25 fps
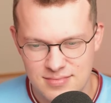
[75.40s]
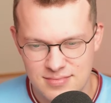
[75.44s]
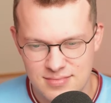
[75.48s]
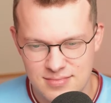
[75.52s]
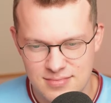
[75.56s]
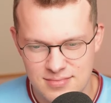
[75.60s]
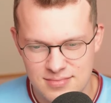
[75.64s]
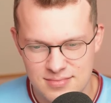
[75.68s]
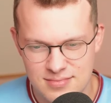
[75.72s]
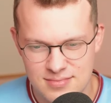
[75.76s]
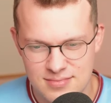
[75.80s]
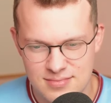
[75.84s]

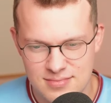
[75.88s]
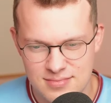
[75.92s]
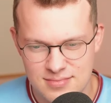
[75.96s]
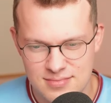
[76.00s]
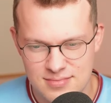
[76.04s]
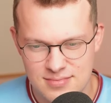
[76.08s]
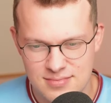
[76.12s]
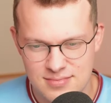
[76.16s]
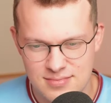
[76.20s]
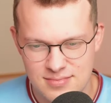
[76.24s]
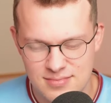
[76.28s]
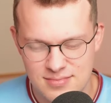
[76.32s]

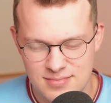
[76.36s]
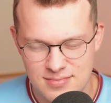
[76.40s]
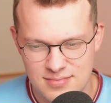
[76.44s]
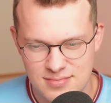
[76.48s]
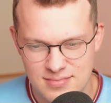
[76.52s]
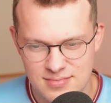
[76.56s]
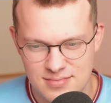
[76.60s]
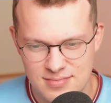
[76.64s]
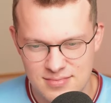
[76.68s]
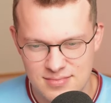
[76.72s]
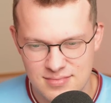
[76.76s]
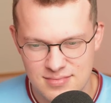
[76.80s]

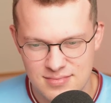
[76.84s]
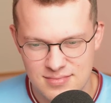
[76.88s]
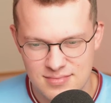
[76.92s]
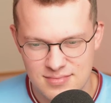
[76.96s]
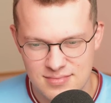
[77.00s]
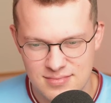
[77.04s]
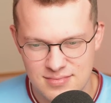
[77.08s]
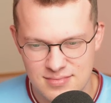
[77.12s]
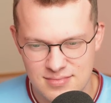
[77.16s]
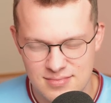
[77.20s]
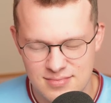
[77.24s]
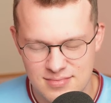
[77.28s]

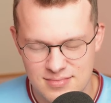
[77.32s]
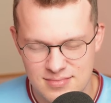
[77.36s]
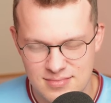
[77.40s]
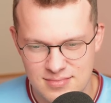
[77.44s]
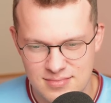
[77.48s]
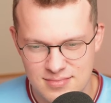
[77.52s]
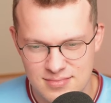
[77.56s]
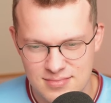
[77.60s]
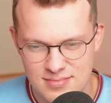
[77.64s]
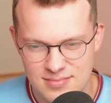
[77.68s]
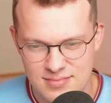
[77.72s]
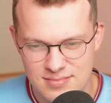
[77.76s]

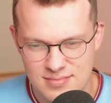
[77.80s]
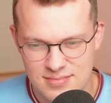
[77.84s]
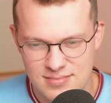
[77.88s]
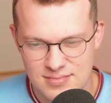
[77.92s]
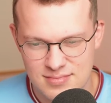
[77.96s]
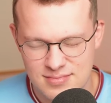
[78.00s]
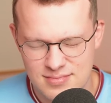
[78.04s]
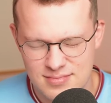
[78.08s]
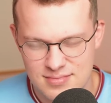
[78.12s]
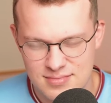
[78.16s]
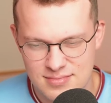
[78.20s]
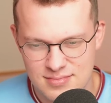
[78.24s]

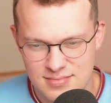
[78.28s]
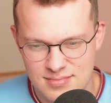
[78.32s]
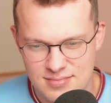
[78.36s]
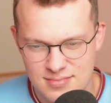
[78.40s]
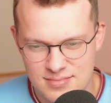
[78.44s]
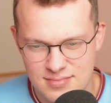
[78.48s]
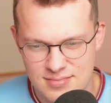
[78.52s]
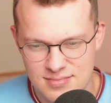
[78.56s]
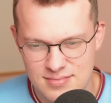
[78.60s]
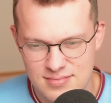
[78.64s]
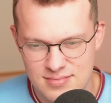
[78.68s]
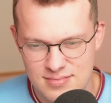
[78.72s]

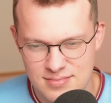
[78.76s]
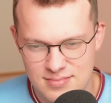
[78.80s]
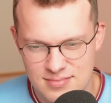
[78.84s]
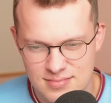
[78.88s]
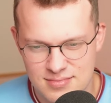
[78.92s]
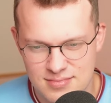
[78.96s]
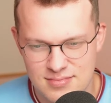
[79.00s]
The person shown says nothing.